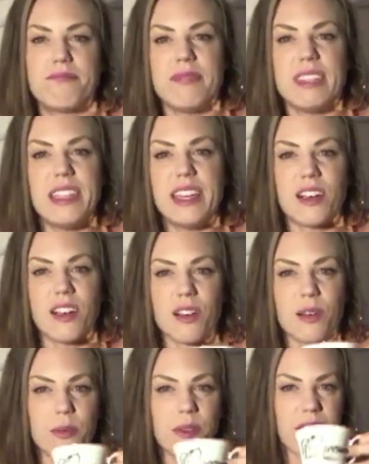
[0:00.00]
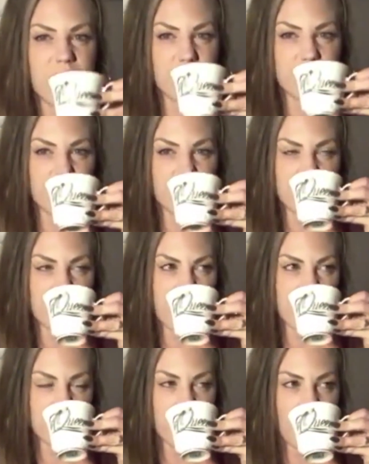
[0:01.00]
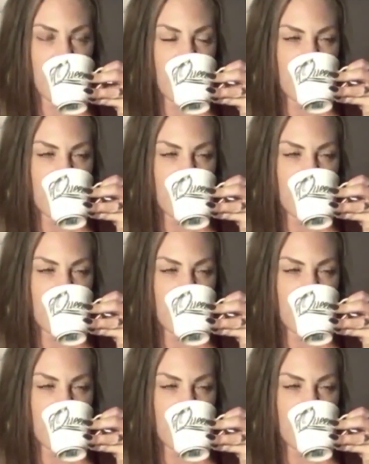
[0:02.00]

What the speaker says: year, whatever. I don't know.